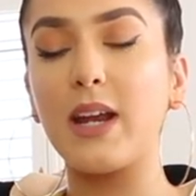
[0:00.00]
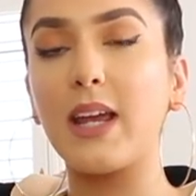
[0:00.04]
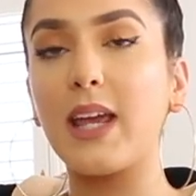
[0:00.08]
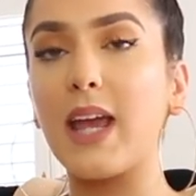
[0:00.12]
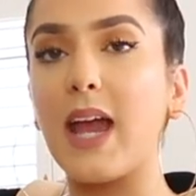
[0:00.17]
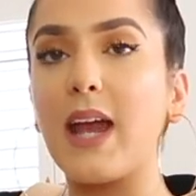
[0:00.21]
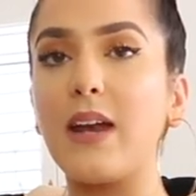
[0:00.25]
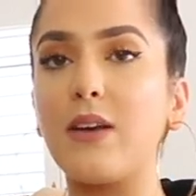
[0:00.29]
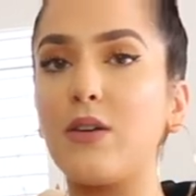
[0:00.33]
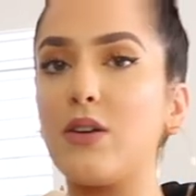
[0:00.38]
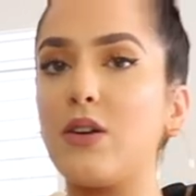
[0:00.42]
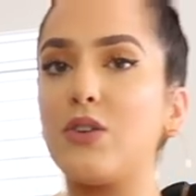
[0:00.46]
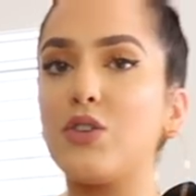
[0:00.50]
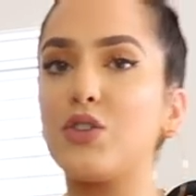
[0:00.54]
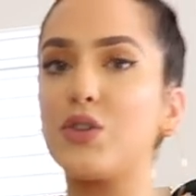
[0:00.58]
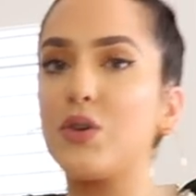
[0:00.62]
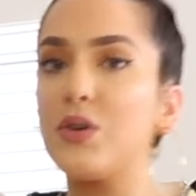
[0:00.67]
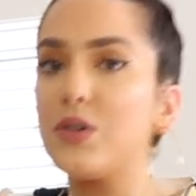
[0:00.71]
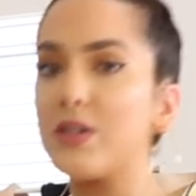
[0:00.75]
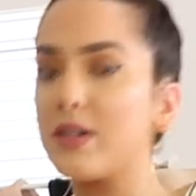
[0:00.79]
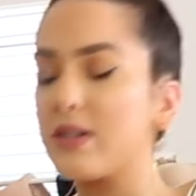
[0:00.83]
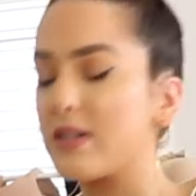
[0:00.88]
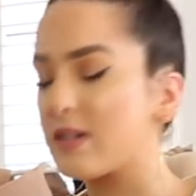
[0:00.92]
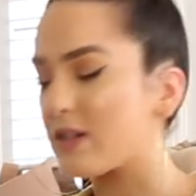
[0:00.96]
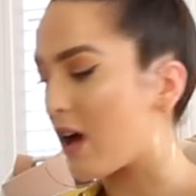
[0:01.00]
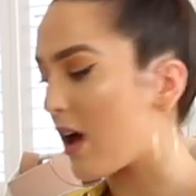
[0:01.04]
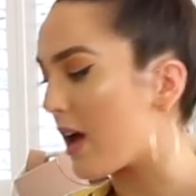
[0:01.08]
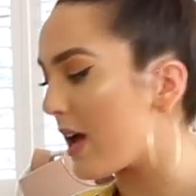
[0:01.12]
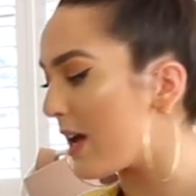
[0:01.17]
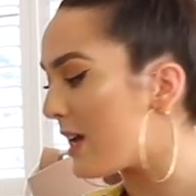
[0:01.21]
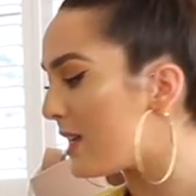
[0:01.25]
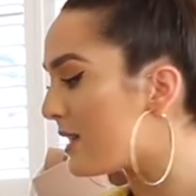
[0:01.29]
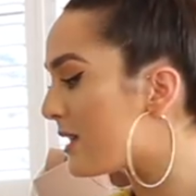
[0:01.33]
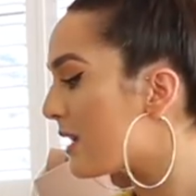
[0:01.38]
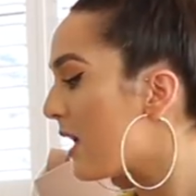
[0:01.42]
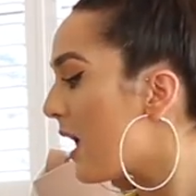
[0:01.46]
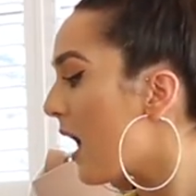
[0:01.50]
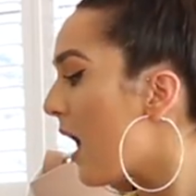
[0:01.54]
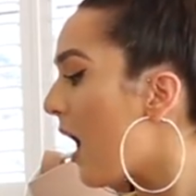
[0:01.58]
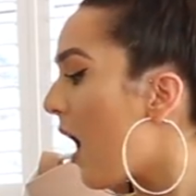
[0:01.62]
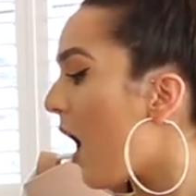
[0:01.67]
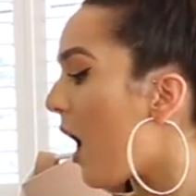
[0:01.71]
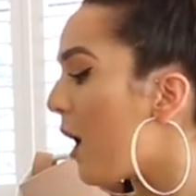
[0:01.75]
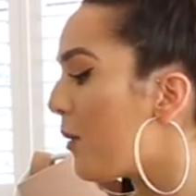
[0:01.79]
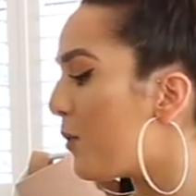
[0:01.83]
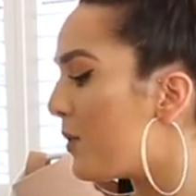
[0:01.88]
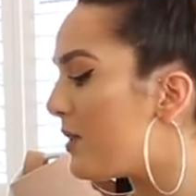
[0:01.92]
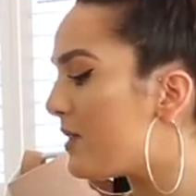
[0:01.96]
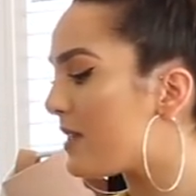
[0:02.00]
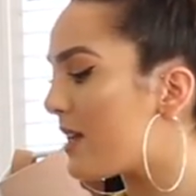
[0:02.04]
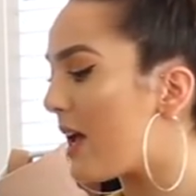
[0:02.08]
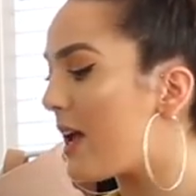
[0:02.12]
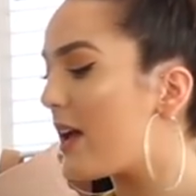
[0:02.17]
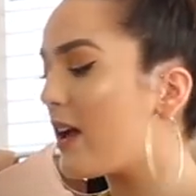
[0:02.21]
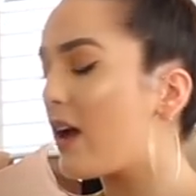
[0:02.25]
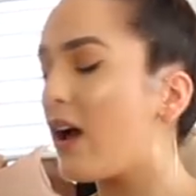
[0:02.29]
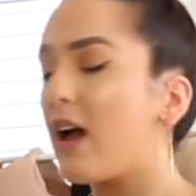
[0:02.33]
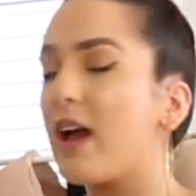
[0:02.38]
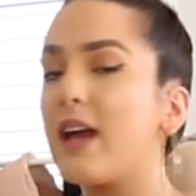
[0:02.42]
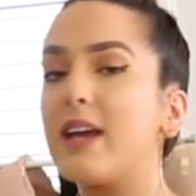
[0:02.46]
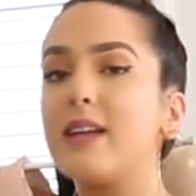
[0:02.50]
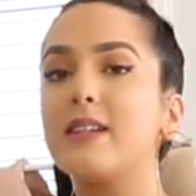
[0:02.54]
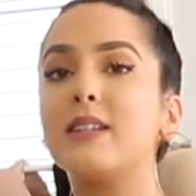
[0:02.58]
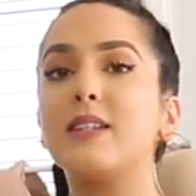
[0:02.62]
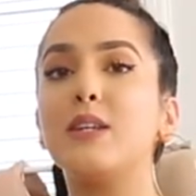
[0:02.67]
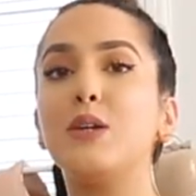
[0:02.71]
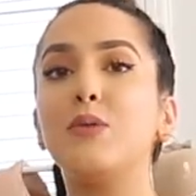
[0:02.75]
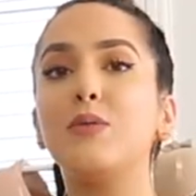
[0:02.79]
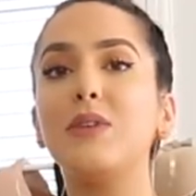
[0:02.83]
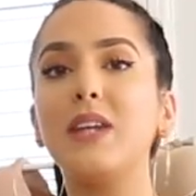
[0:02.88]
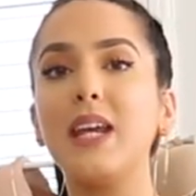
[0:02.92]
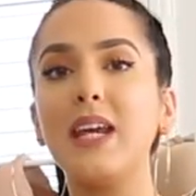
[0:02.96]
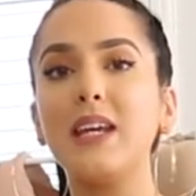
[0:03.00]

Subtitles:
Again, true to size. I would say, guys, you